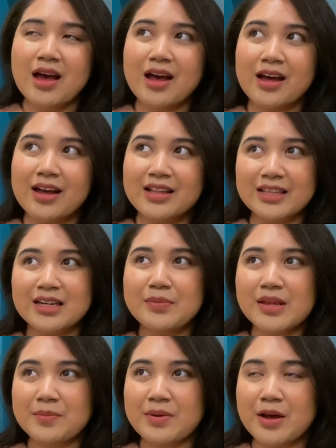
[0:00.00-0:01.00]
a little
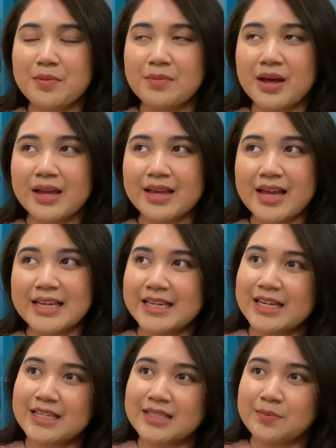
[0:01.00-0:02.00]
bit about my
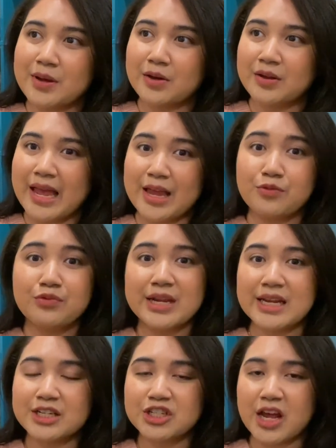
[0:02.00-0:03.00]
ideas about a
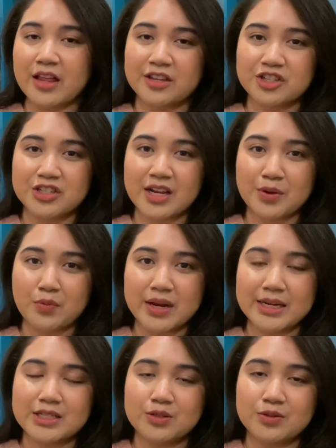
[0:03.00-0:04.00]
reading challenge that I
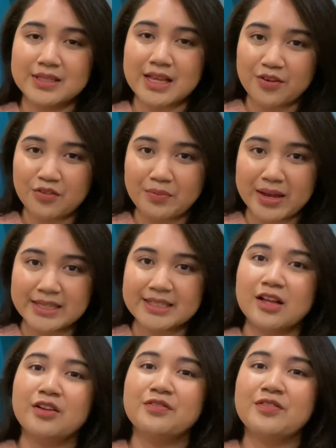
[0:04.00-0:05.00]
wanted to set for
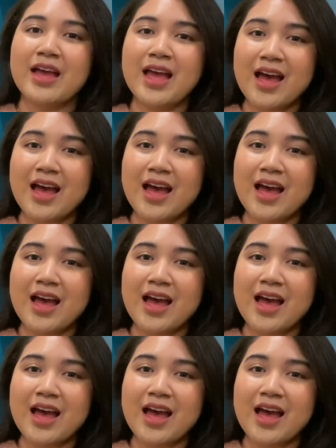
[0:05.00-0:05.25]
myself.